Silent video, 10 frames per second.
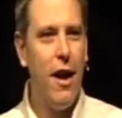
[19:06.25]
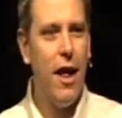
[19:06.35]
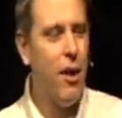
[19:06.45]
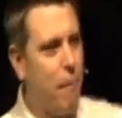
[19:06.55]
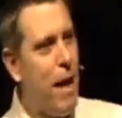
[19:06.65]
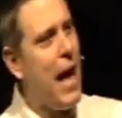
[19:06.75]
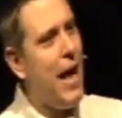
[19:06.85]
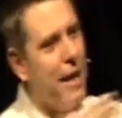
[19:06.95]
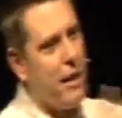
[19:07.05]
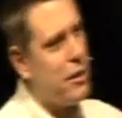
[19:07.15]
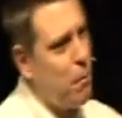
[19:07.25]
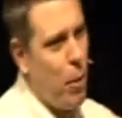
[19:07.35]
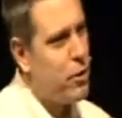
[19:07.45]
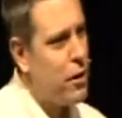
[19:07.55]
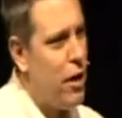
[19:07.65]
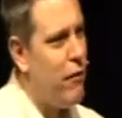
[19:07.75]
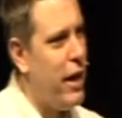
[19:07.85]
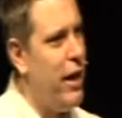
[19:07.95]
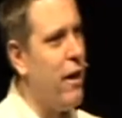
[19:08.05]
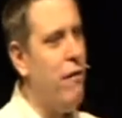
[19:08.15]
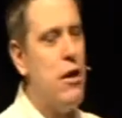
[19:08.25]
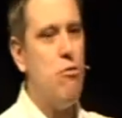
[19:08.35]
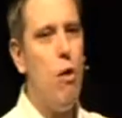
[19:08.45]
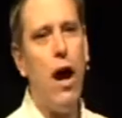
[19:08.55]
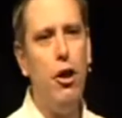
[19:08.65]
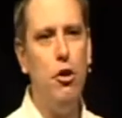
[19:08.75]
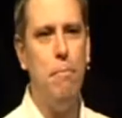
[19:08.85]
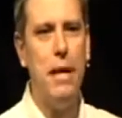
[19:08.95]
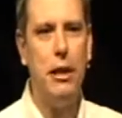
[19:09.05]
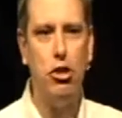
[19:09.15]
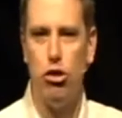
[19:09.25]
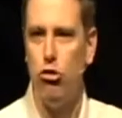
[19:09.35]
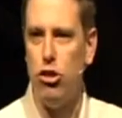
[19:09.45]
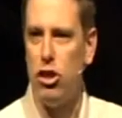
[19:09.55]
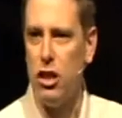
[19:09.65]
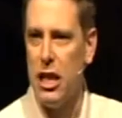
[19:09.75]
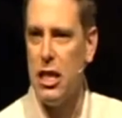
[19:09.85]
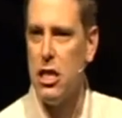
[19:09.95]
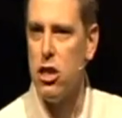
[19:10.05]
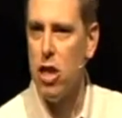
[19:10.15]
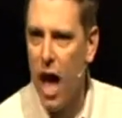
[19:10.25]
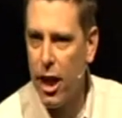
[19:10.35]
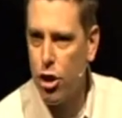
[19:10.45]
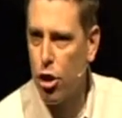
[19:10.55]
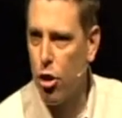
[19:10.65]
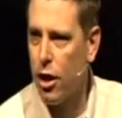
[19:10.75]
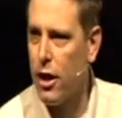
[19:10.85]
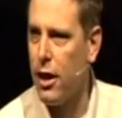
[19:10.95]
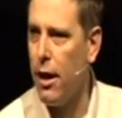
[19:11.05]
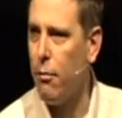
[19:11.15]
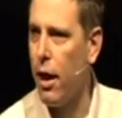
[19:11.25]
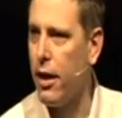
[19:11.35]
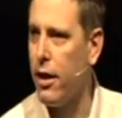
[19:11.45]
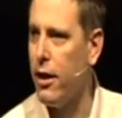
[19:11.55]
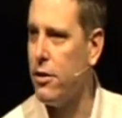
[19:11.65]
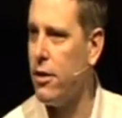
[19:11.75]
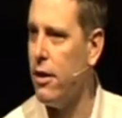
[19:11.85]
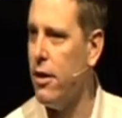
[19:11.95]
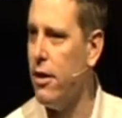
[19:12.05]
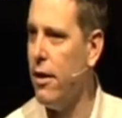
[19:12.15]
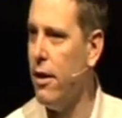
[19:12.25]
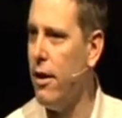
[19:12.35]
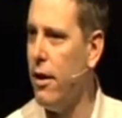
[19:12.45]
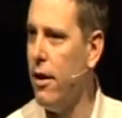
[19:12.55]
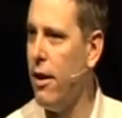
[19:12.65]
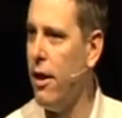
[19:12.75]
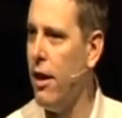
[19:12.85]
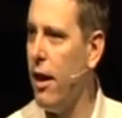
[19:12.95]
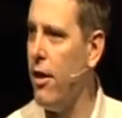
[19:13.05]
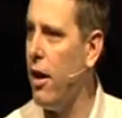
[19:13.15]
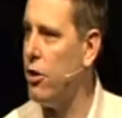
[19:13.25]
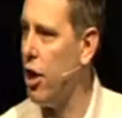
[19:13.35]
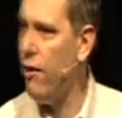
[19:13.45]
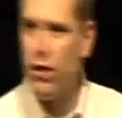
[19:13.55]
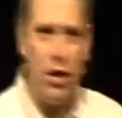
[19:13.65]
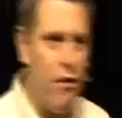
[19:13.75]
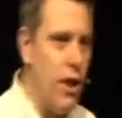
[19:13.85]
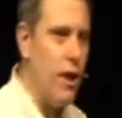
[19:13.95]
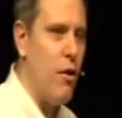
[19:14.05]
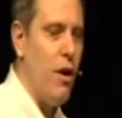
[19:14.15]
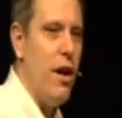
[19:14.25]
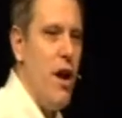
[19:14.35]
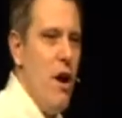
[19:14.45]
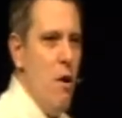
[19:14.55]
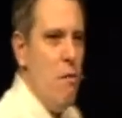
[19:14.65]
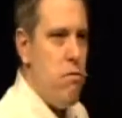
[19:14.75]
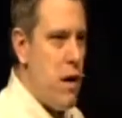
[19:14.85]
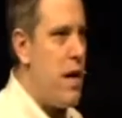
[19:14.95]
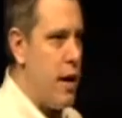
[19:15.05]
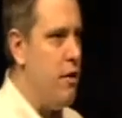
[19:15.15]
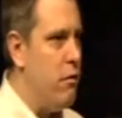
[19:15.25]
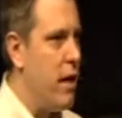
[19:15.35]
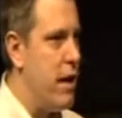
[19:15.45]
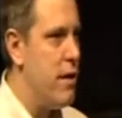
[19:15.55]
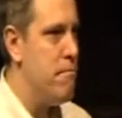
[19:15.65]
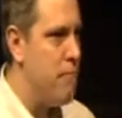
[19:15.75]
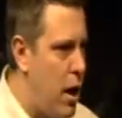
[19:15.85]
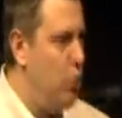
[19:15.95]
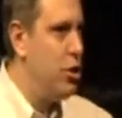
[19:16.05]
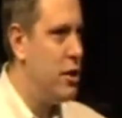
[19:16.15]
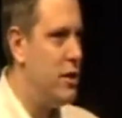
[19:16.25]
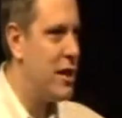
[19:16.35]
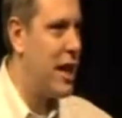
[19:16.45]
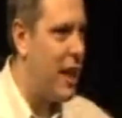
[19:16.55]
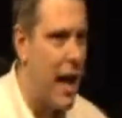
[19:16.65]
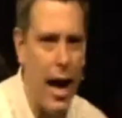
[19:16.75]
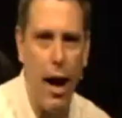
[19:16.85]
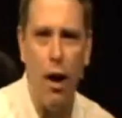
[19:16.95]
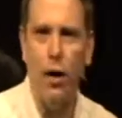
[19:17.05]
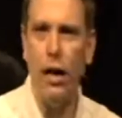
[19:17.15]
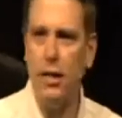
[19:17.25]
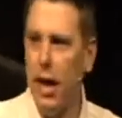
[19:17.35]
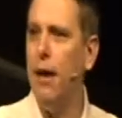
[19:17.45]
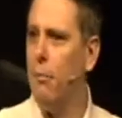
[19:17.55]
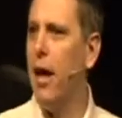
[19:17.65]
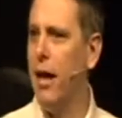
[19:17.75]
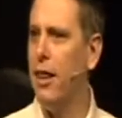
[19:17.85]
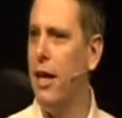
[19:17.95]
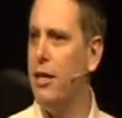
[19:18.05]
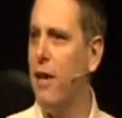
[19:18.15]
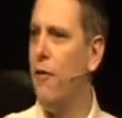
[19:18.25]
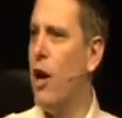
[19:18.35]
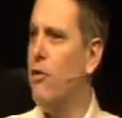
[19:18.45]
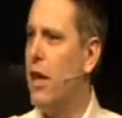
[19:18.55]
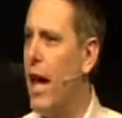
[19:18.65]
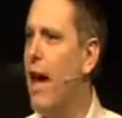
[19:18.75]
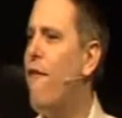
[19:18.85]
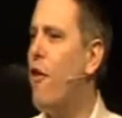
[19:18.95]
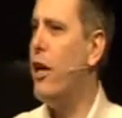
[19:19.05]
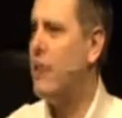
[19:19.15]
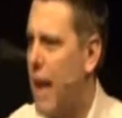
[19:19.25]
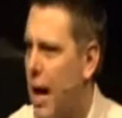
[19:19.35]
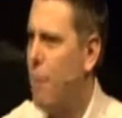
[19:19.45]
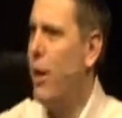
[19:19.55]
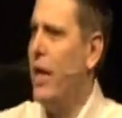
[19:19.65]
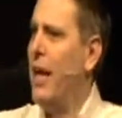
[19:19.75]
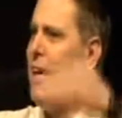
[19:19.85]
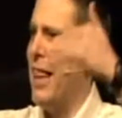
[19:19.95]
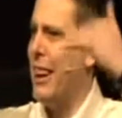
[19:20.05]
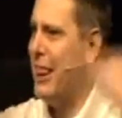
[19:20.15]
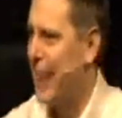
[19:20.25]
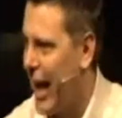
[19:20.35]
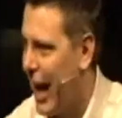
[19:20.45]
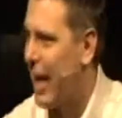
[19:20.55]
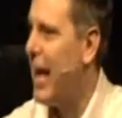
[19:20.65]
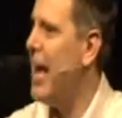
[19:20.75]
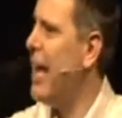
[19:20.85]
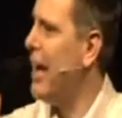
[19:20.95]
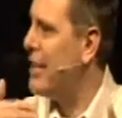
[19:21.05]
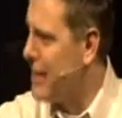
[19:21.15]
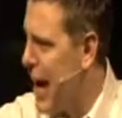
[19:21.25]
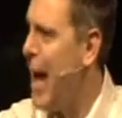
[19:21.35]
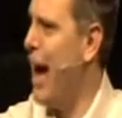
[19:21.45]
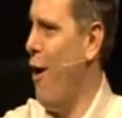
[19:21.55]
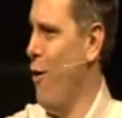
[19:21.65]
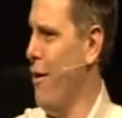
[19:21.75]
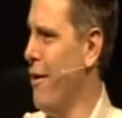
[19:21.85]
And they're mad at this person over here of, why are you being so stinking logical in a time like this? And the achiever's over there going, why are you letting emotions cloud a time like this? If there was ever a time we need to think, it's now.